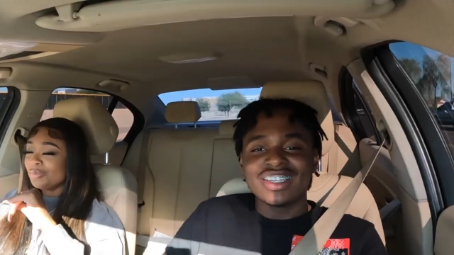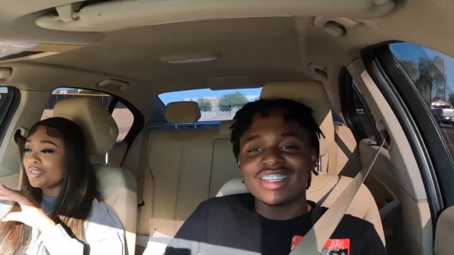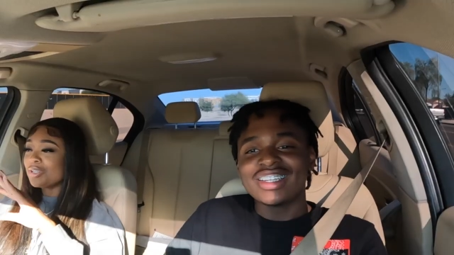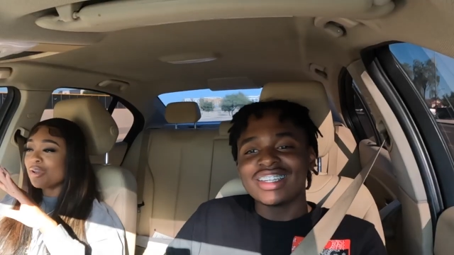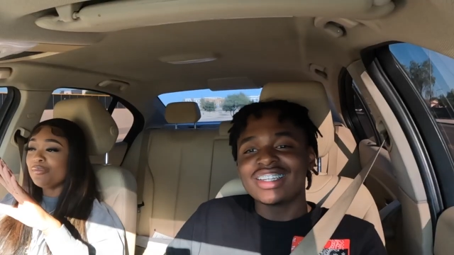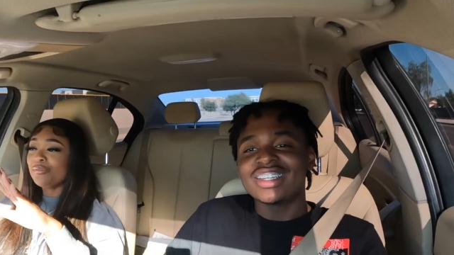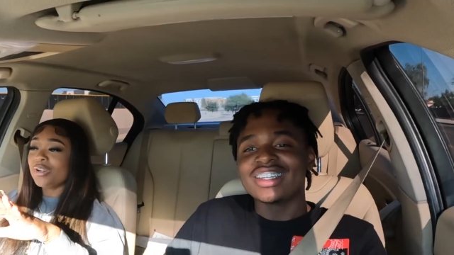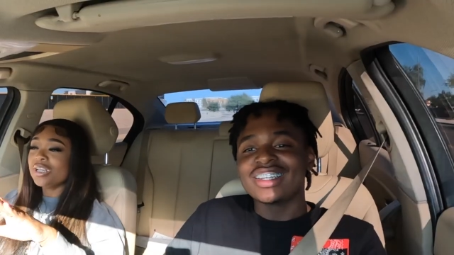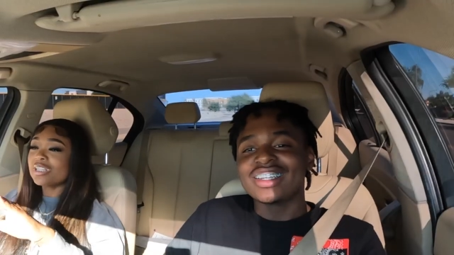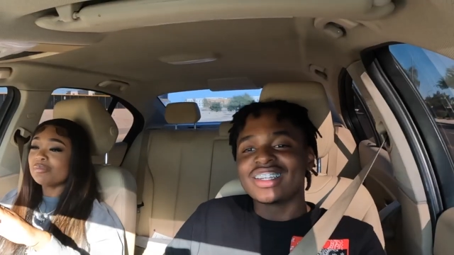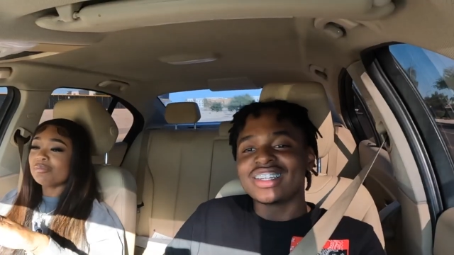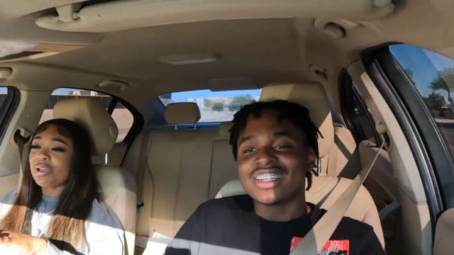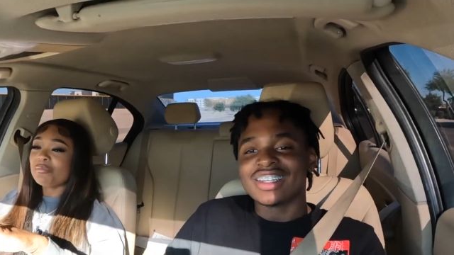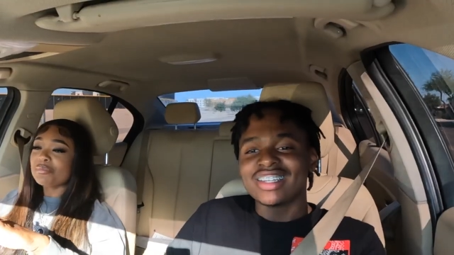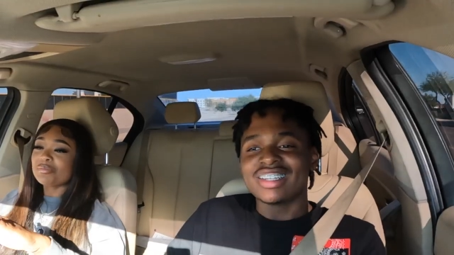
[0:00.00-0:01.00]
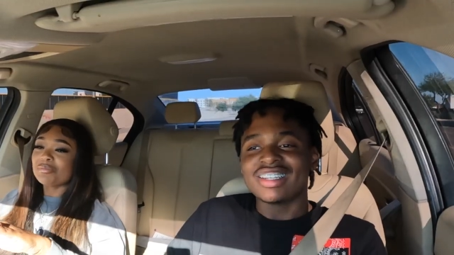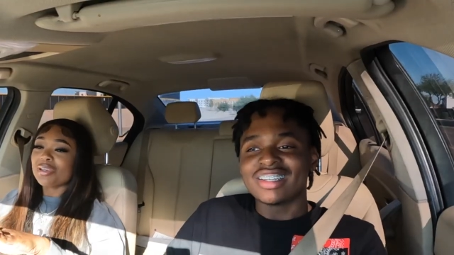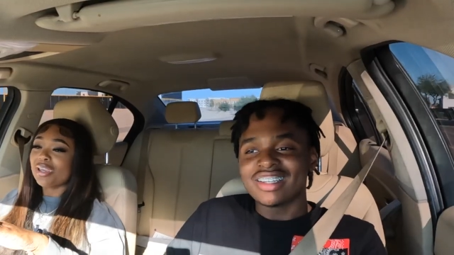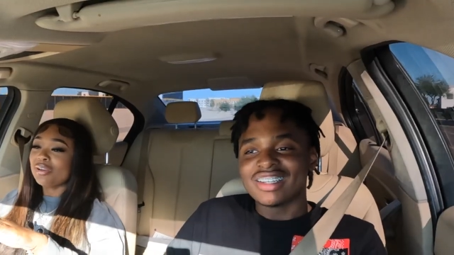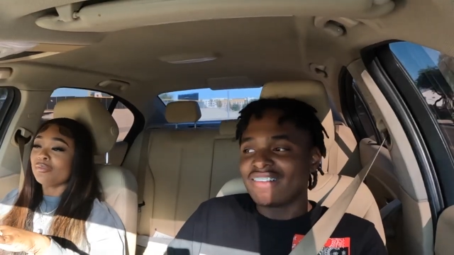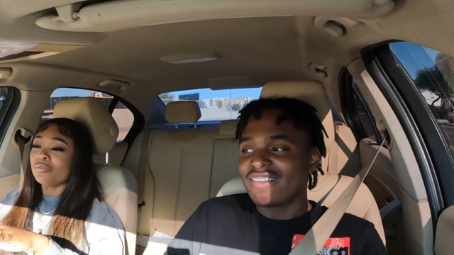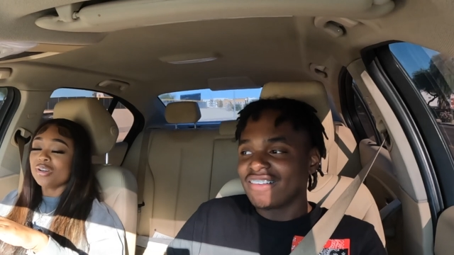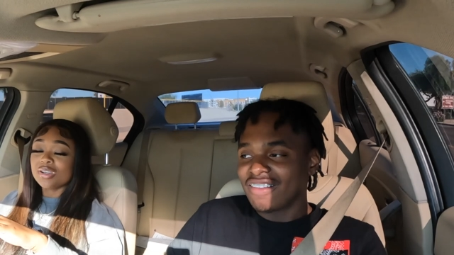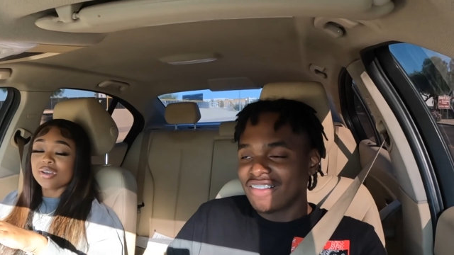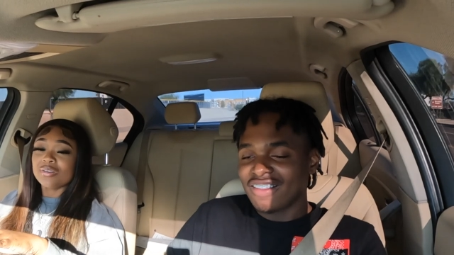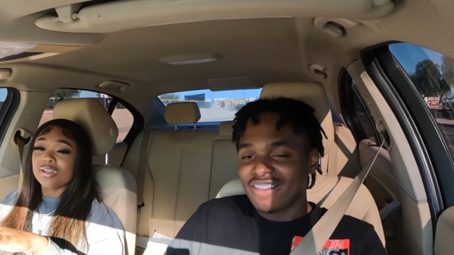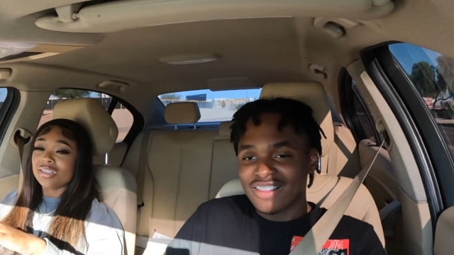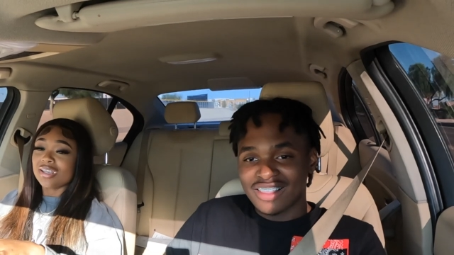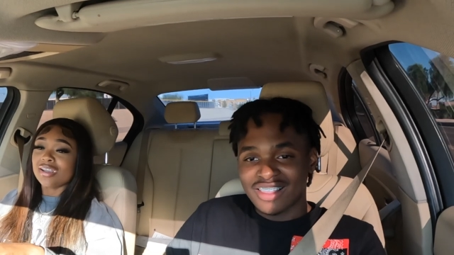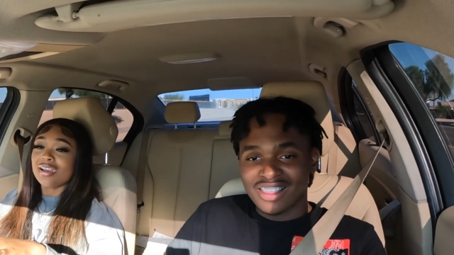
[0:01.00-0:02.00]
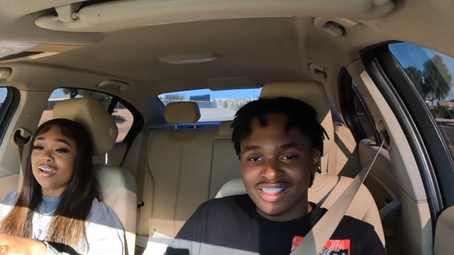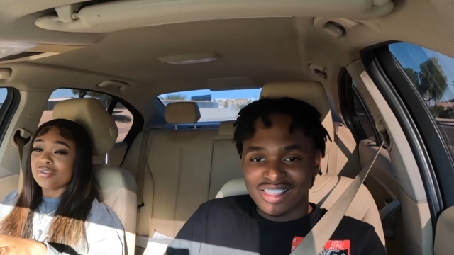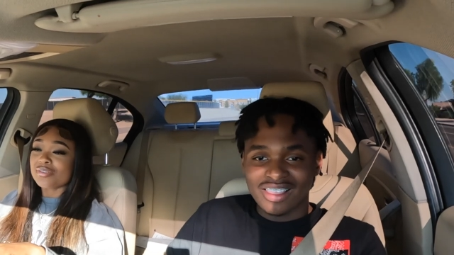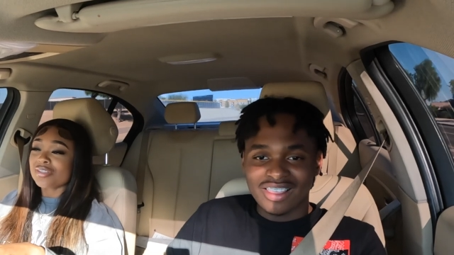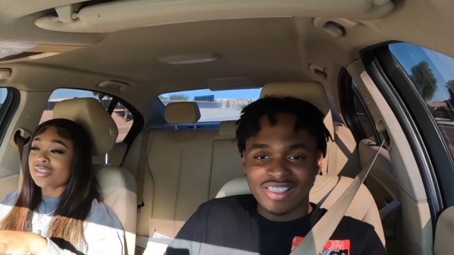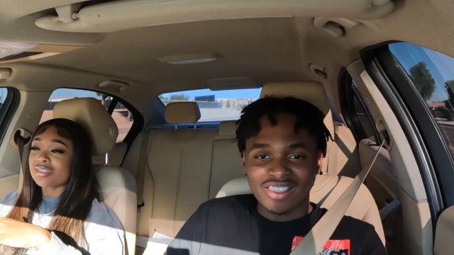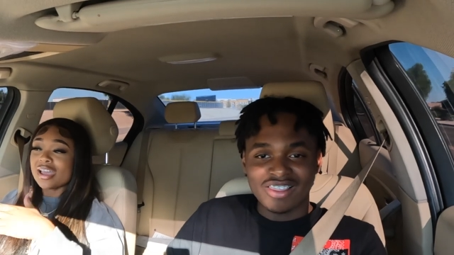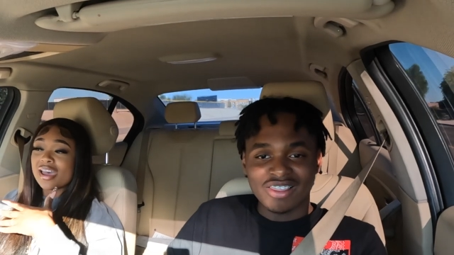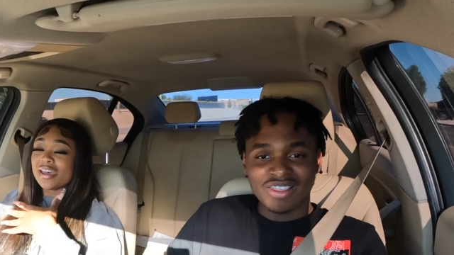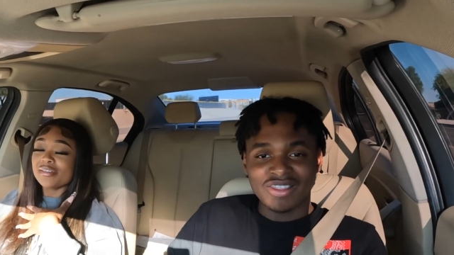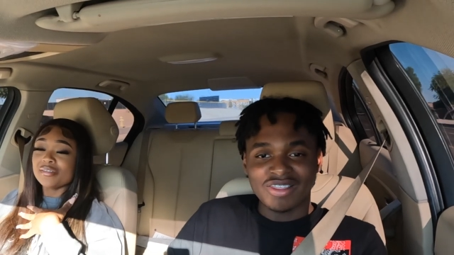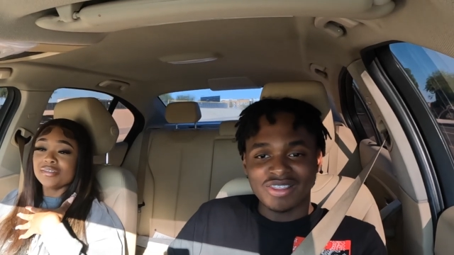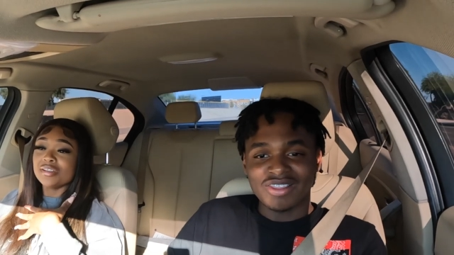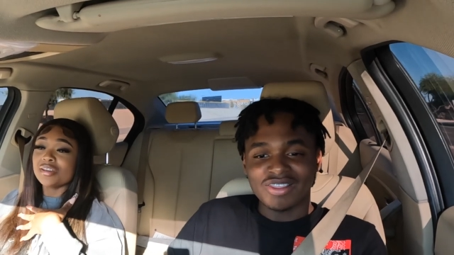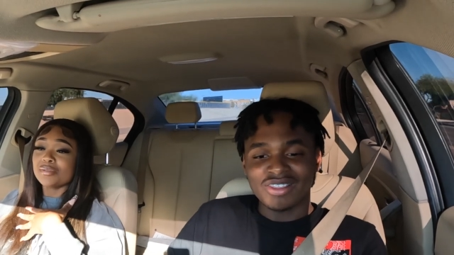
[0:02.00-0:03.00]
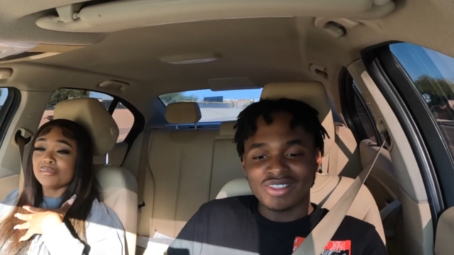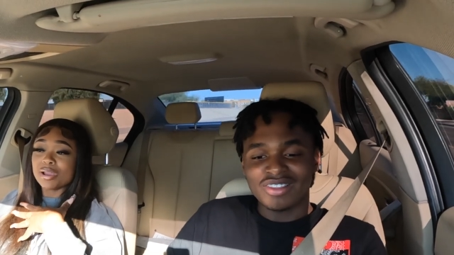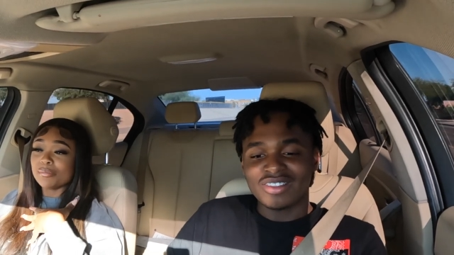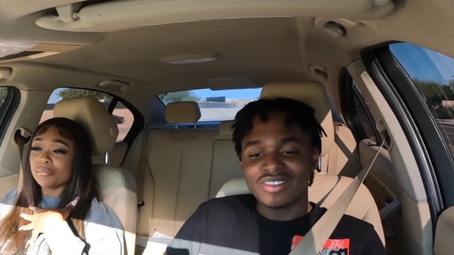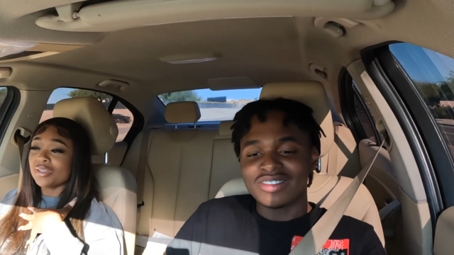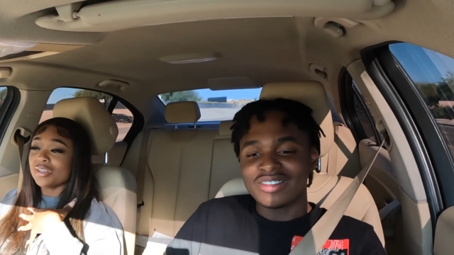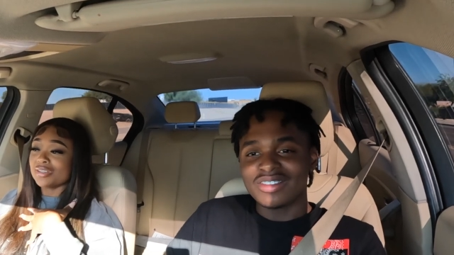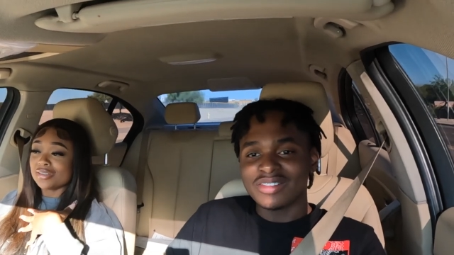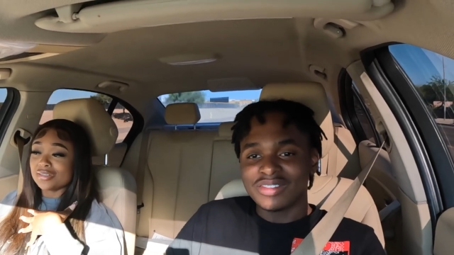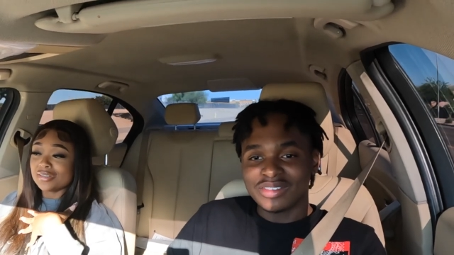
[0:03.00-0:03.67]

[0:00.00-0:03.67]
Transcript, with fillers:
Speaker 1: with your friends' mamas be having one on at their house. It's not none of my business